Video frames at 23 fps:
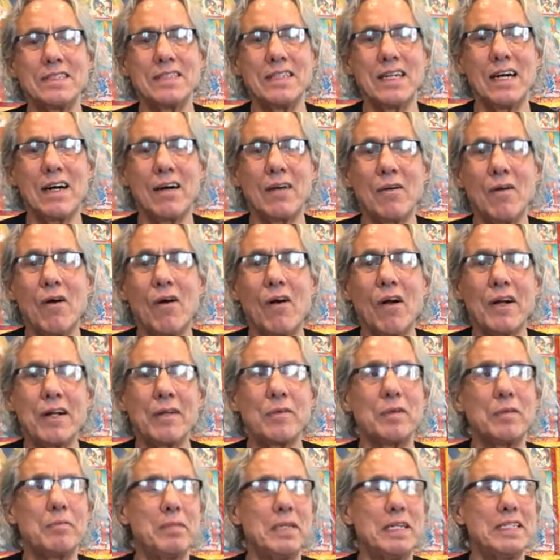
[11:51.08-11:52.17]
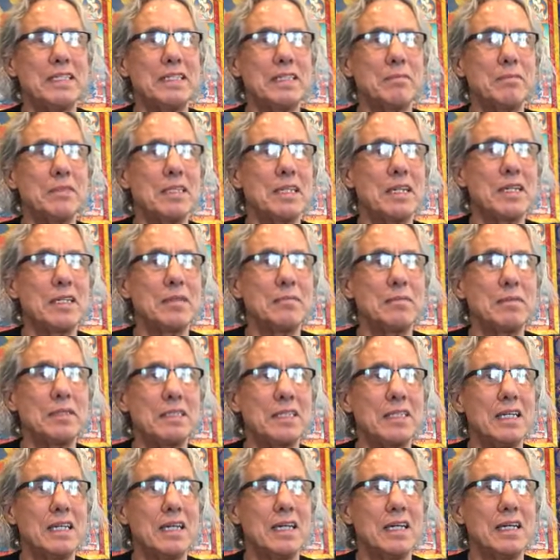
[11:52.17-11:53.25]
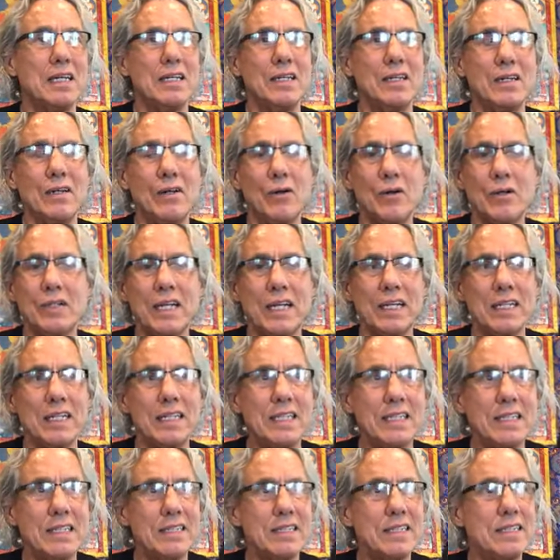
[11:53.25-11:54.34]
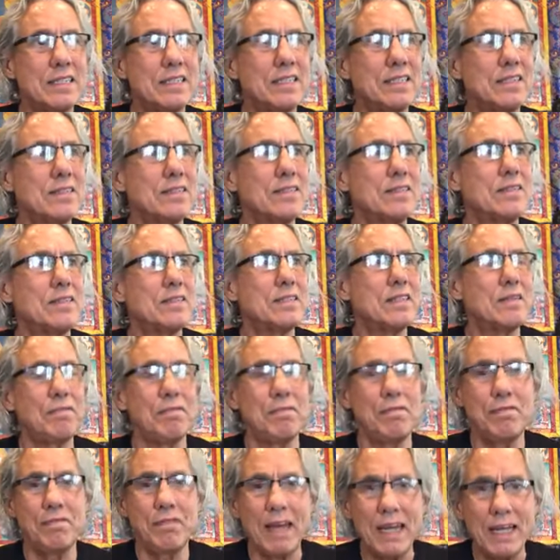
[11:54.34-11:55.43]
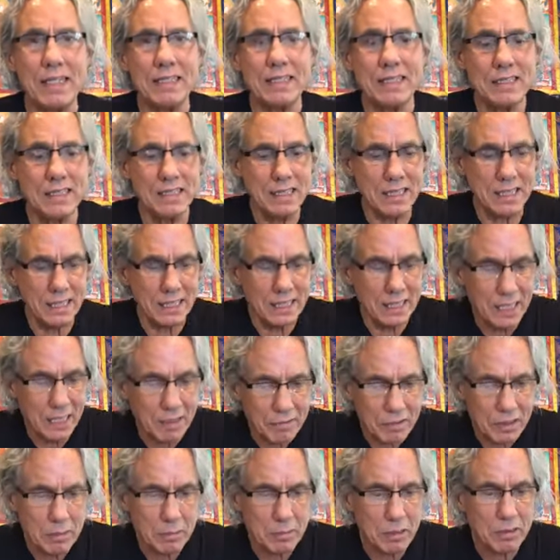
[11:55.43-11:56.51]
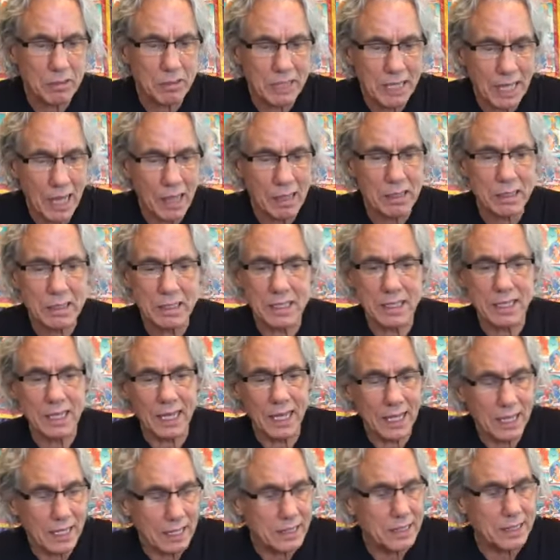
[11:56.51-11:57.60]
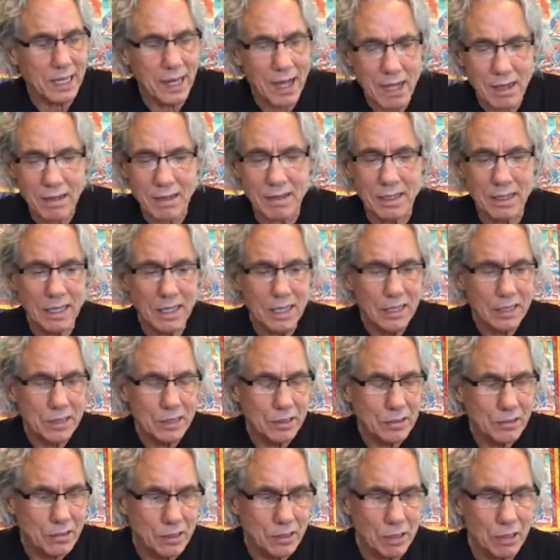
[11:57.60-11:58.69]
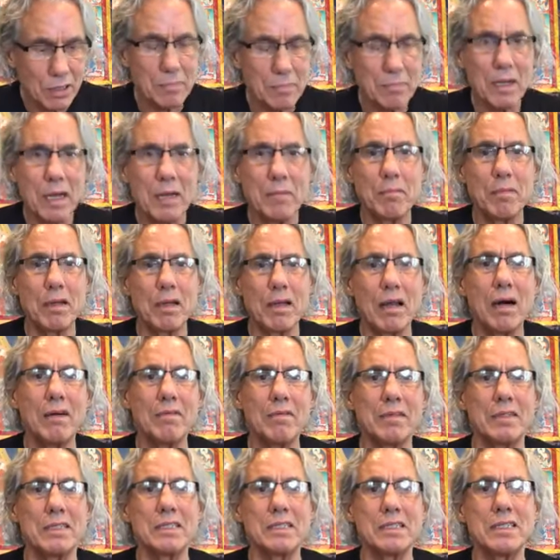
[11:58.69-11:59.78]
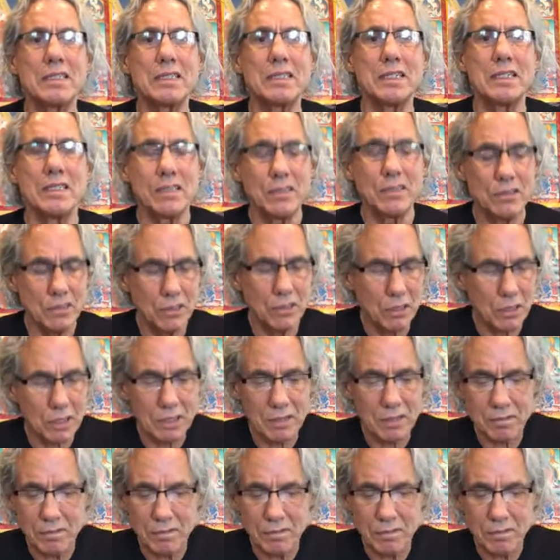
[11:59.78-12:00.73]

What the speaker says: How hard it would be sometimes. Or that it is to face the inevitable reality. Hey, death, you took my beloved. You took the